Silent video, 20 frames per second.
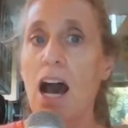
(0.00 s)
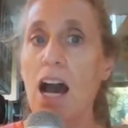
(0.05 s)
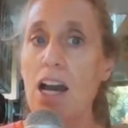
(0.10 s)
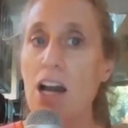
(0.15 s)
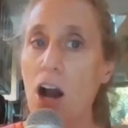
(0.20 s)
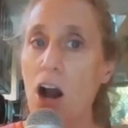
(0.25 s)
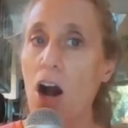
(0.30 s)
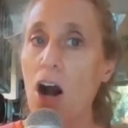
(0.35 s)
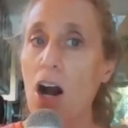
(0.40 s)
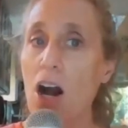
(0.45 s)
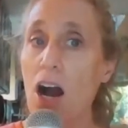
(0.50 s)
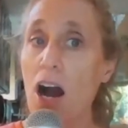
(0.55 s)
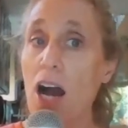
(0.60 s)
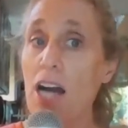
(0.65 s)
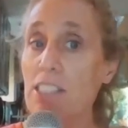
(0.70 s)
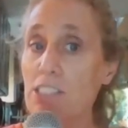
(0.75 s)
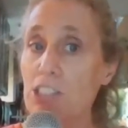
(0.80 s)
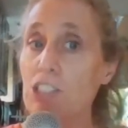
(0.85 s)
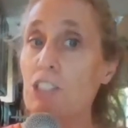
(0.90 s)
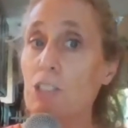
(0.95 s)

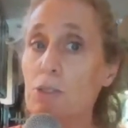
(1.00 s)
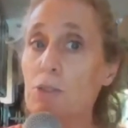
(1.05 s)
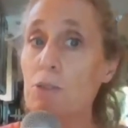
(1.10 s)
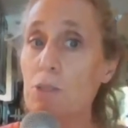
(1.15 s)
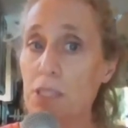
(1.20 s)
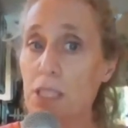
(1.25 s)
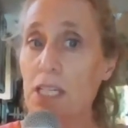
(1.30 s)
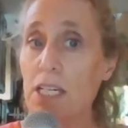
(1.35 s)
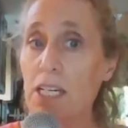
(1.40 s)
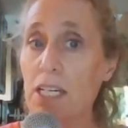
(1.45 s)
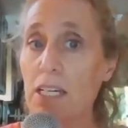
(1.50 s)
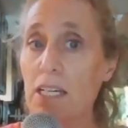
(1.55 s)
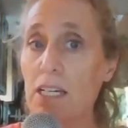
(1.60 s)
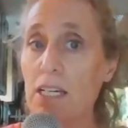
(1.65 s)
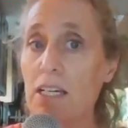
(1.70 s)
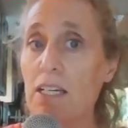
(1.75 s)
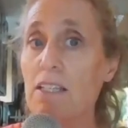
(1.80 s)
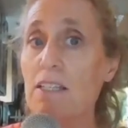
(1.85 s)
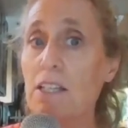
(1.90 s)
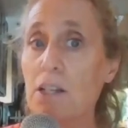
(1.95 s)
I do think
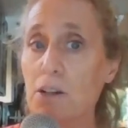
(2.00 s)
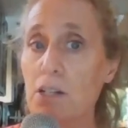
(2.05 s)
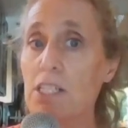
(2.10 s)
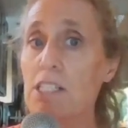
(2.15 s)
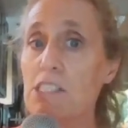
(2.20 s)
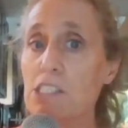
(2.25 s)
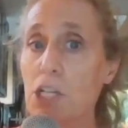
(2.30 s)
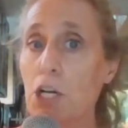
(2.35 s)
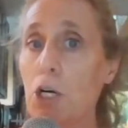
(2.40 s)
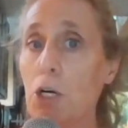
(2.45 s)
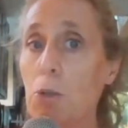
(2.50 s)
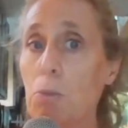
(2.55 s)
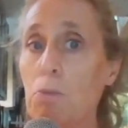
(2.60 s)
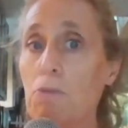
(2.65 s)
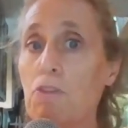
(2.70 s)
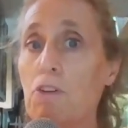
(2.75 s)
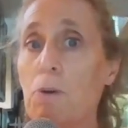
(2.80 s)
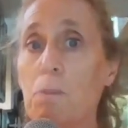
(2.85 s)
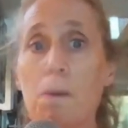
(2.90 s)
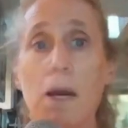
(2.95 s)
there is hope
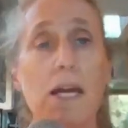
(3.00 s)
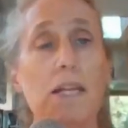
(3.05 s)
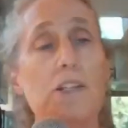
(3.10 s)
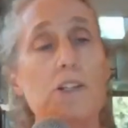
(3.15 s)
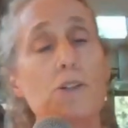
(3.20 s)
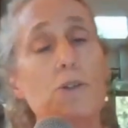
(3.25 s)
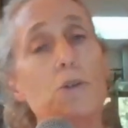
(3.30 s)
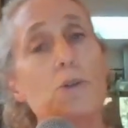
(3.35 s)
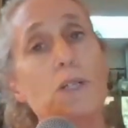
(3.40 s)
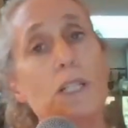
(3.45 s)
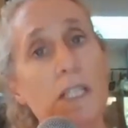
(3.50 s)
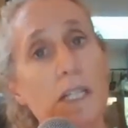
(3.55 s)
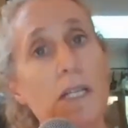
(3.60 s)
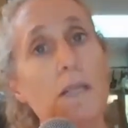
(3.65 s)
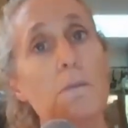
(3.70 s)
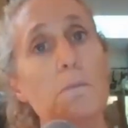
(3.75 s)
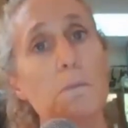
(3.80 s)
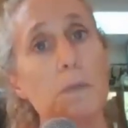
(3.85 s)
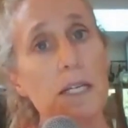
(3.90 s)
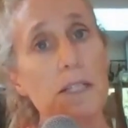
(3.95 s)
for men who can
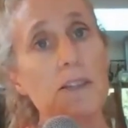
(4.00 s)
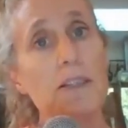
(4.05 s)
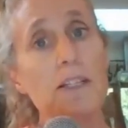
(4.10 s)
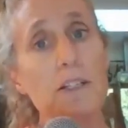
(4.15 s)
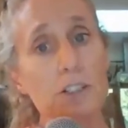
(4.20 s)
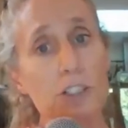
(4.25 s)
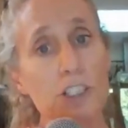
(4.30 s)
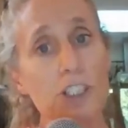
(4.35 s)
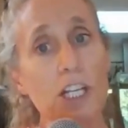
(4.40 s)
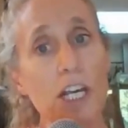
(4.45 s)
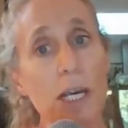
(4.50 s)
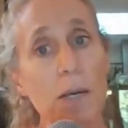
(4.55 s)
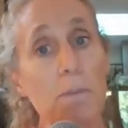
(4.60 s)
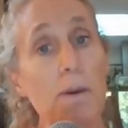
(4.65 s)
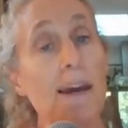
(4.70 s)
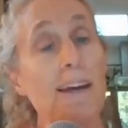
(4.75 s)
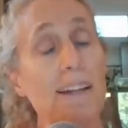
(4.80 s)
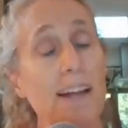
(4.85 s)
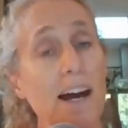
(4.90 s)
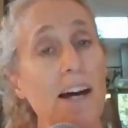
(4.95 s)
admit their
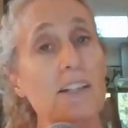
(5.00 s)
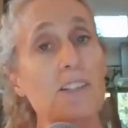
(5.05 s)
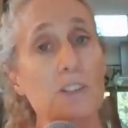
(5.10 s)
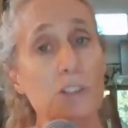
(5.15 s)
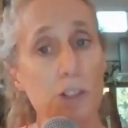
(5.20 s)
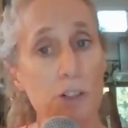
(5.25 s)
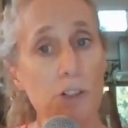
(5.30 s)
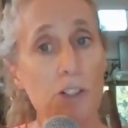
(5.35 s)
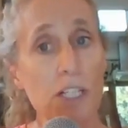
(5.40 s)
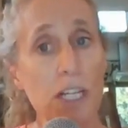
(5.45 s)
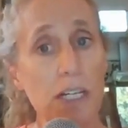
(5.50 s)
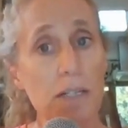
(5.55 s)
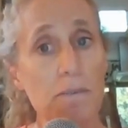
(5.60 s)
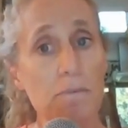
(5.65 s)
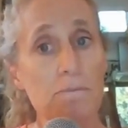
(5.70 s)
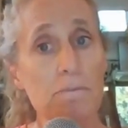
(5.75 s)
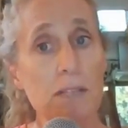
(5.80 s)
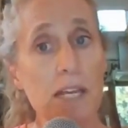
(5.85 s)
shame and unlearn it.